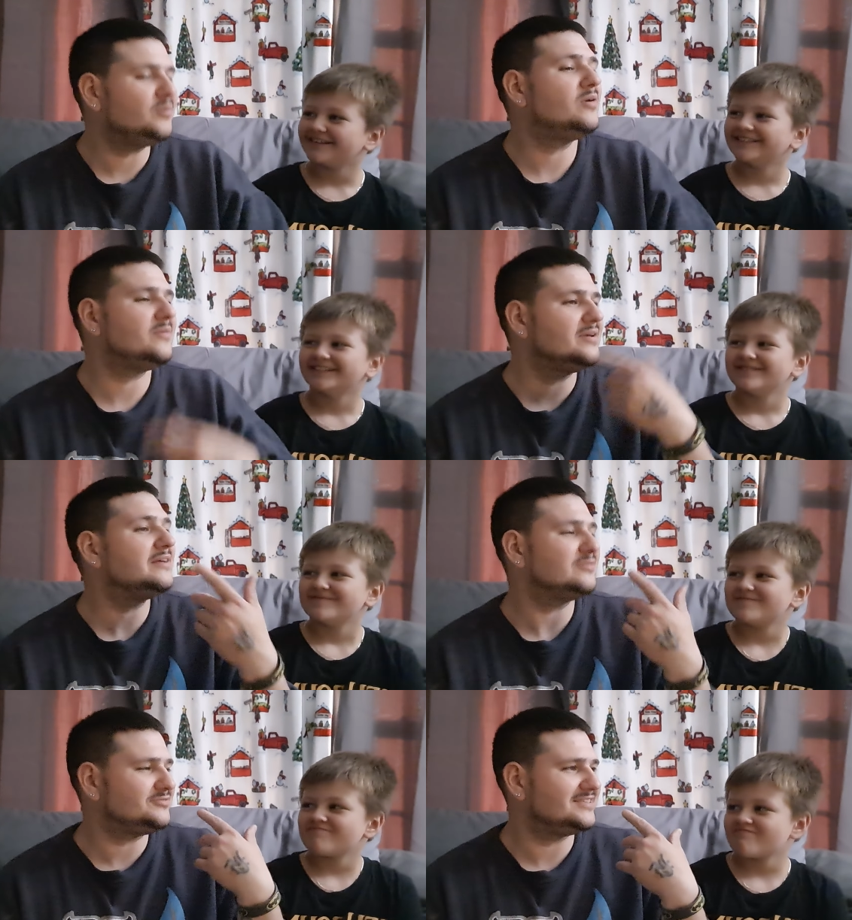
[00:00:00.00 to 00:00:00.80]
Speaker 1: But well,
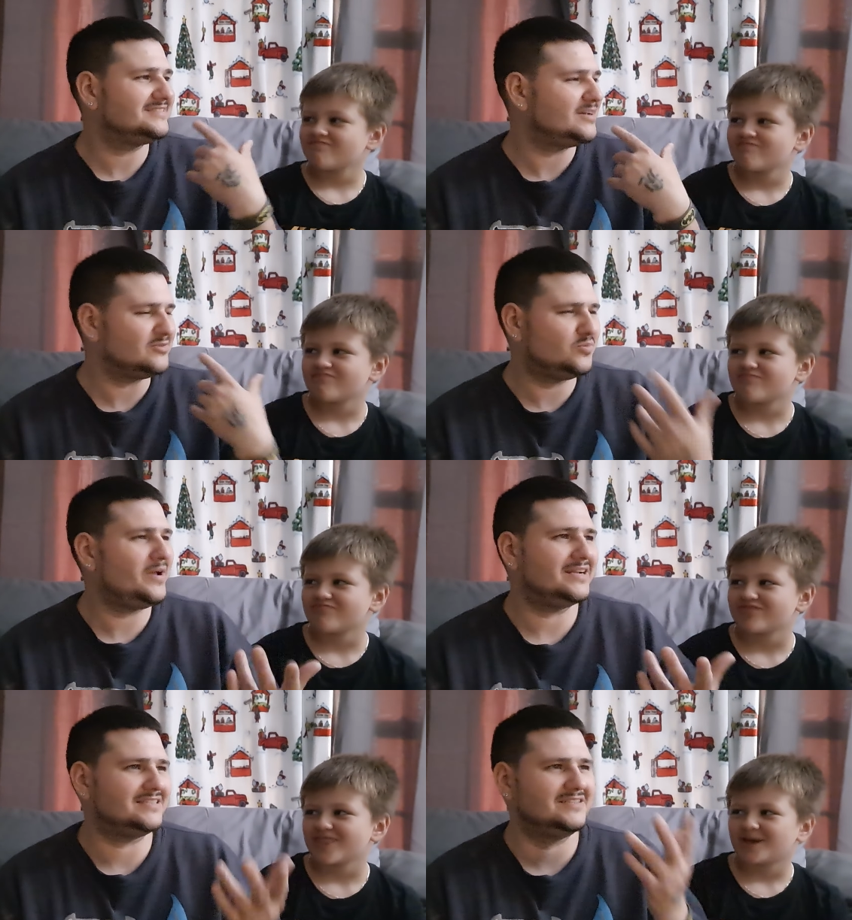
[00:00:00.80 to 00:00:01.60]
that's what I'm trying to say. It was
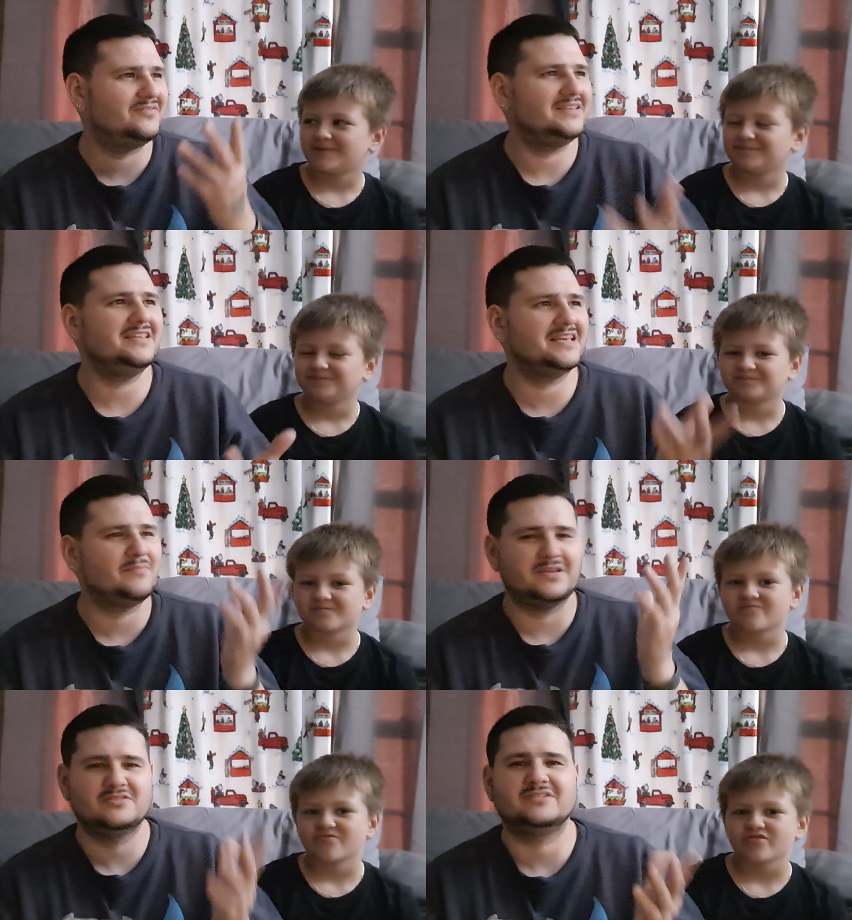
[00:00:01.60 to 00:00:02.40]
weird because he finally
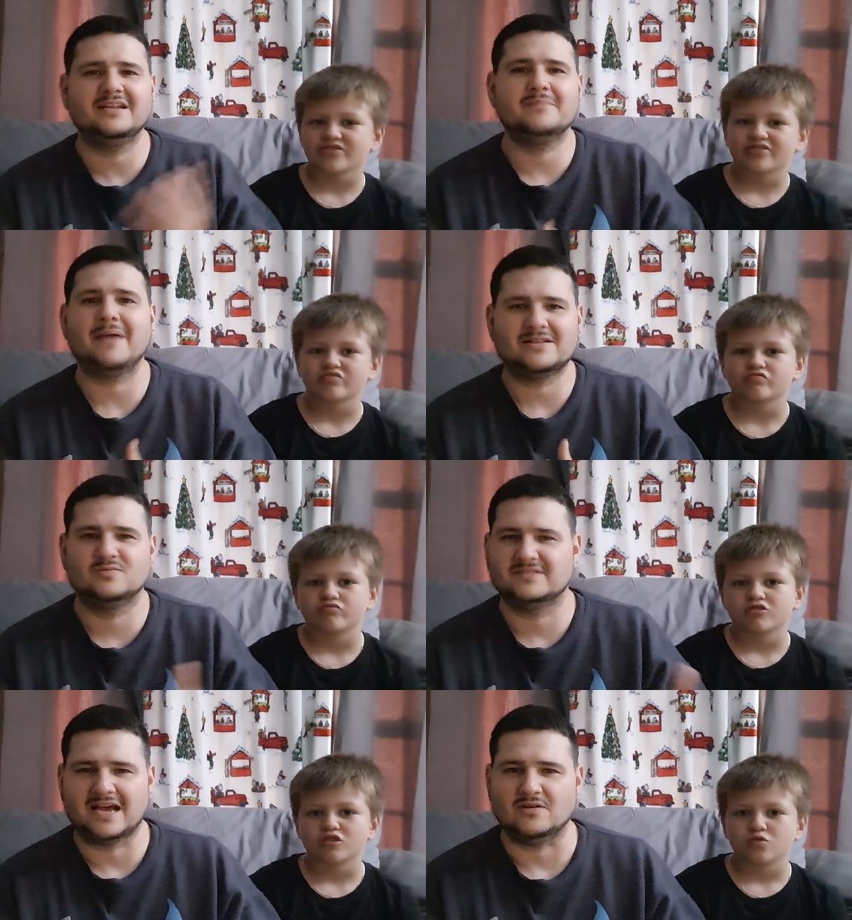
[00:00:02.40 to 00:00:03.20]
like he's trying to get back to
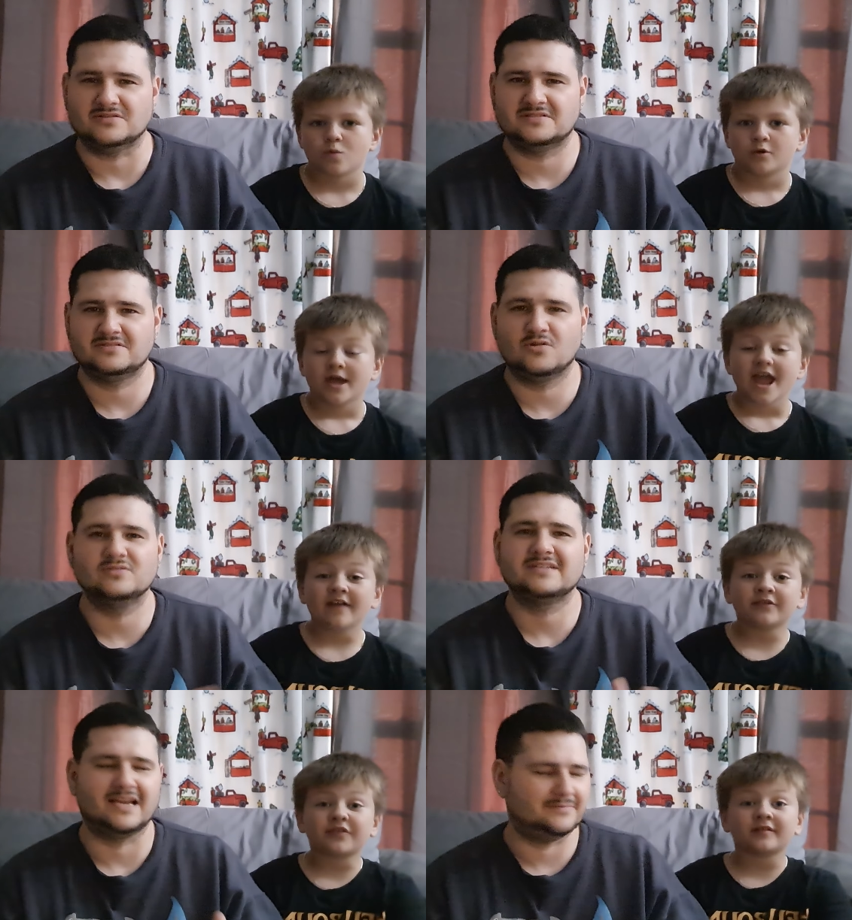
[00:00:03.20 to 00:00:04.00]
his house. The
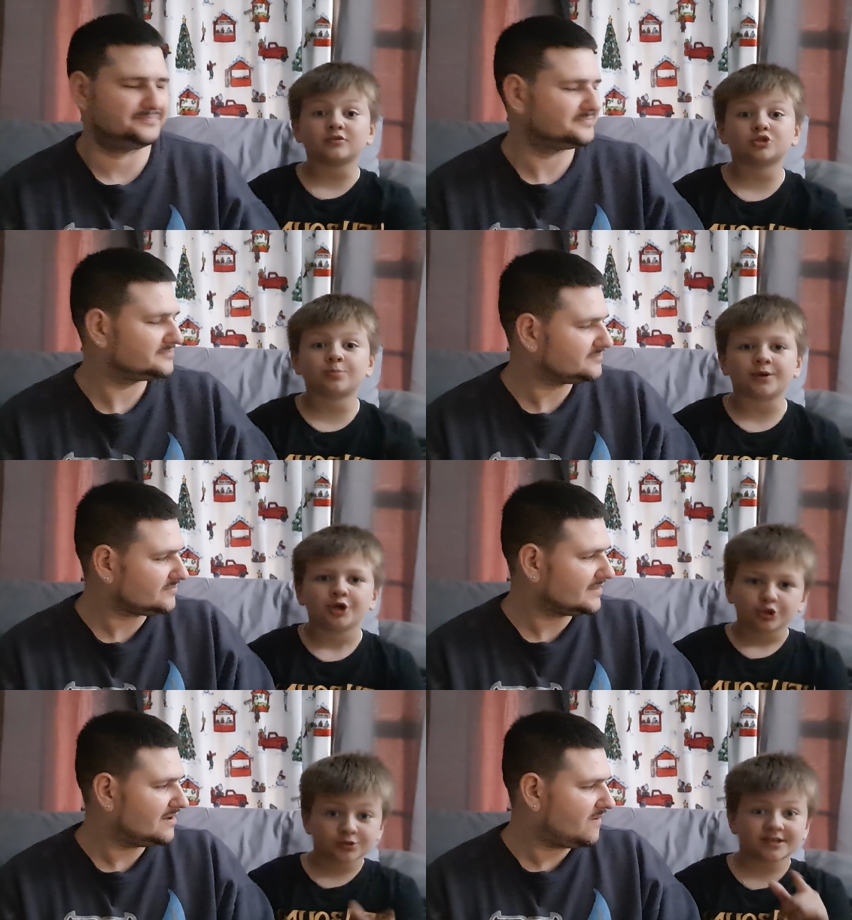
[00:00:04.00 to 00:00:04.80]
and the time. thing that
Speaker 2: was stupid,
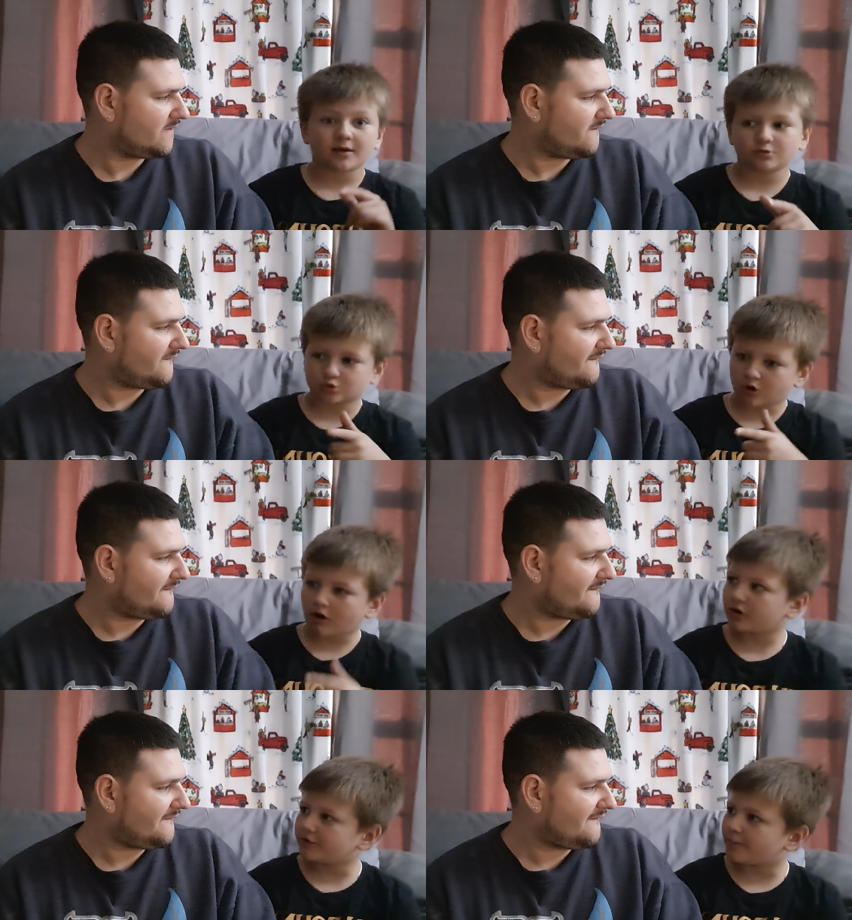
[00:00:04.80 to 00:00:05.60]
you see how he was
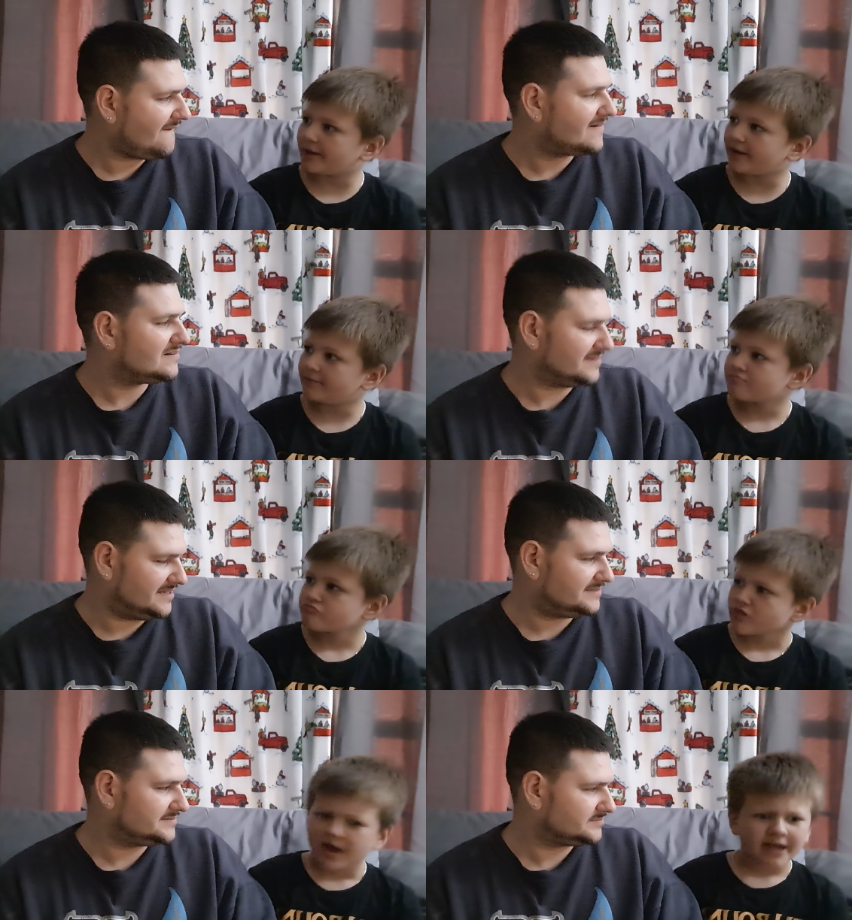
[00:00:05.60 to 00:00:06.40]
crawling in the pit? Yeah.
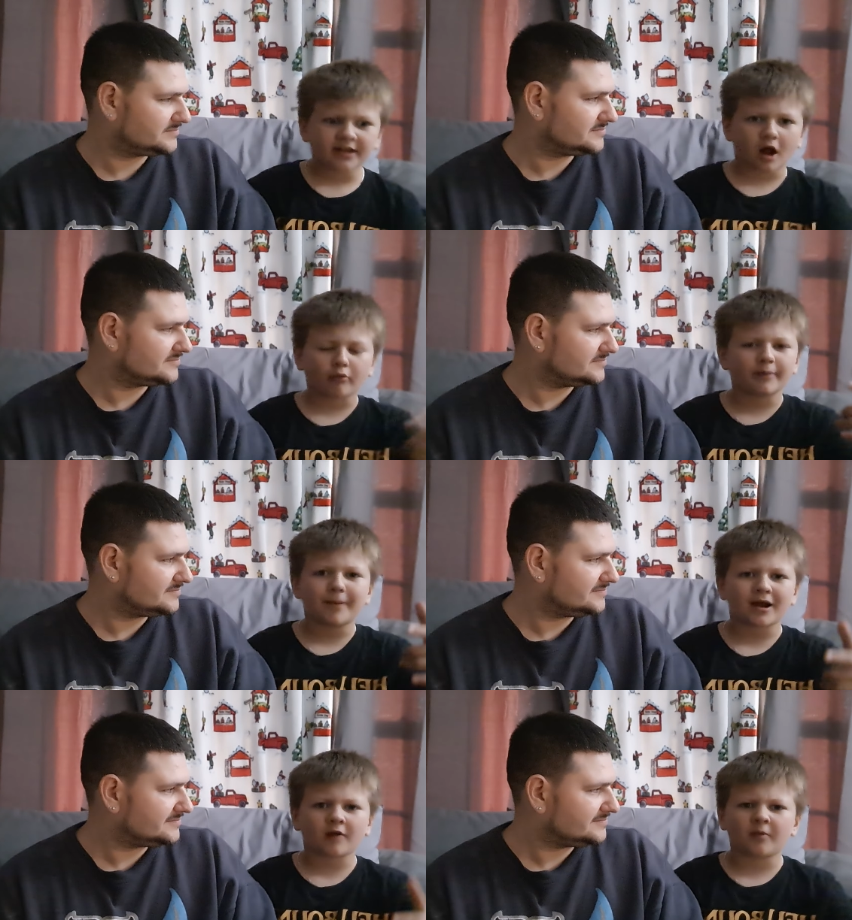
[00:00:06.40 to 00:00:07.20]
He got right
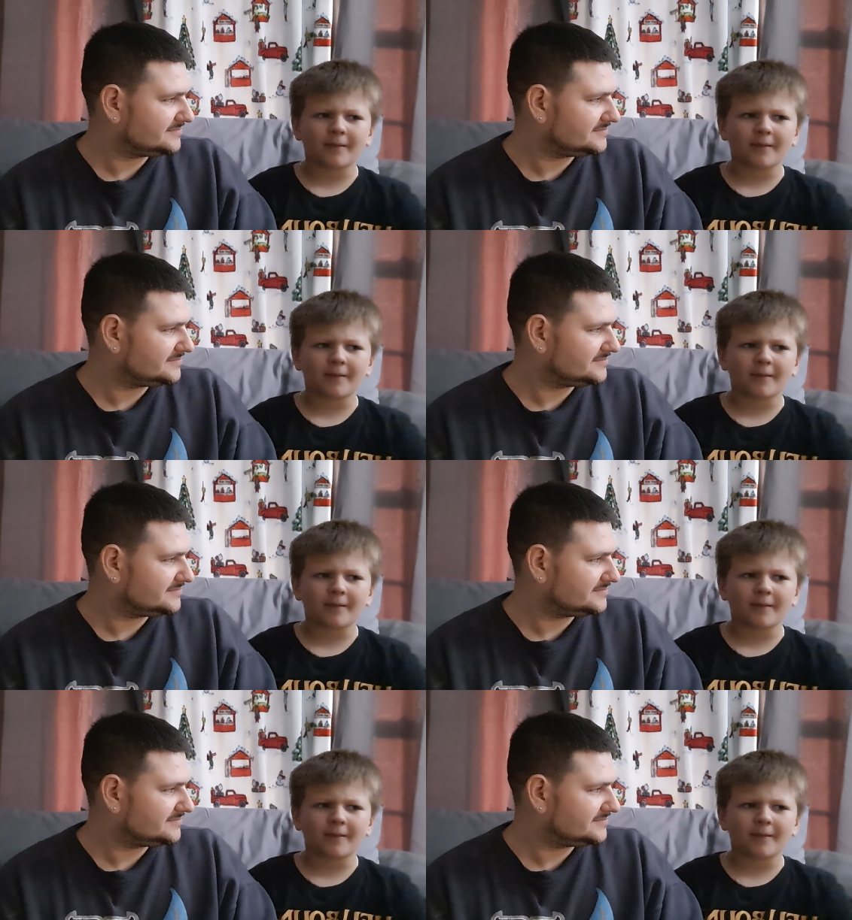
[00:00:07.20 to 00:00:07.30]
back on the